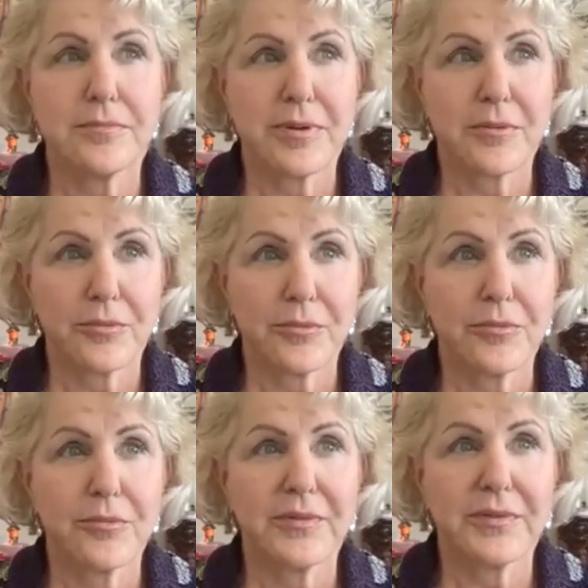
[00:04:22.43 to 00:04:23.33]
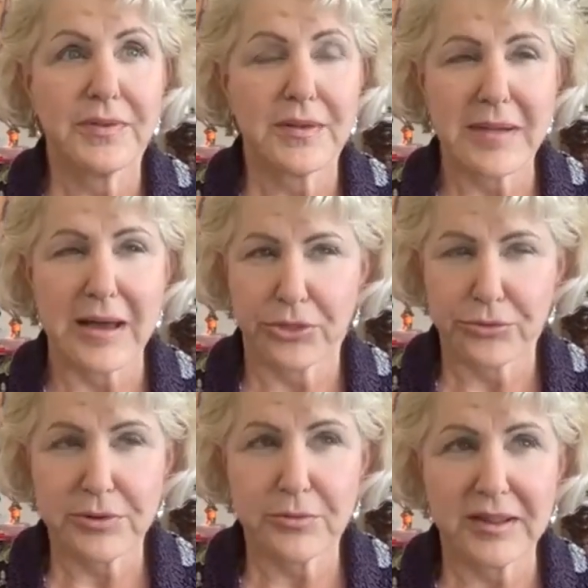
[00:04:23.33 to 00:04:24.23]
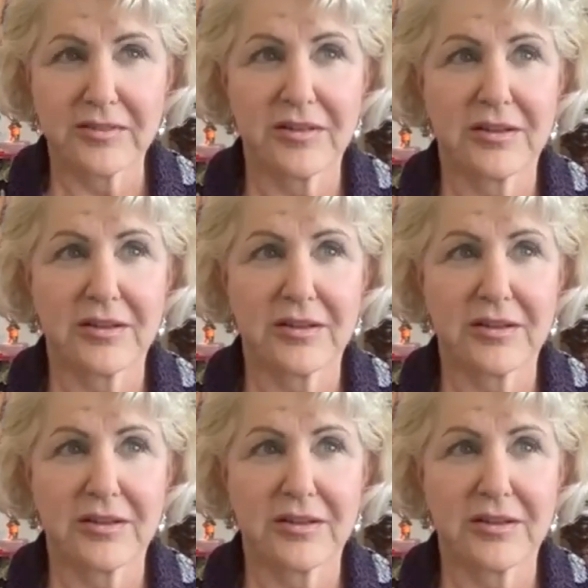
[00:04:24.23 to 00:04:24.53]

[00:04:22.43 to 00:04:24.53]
But about 3 weeks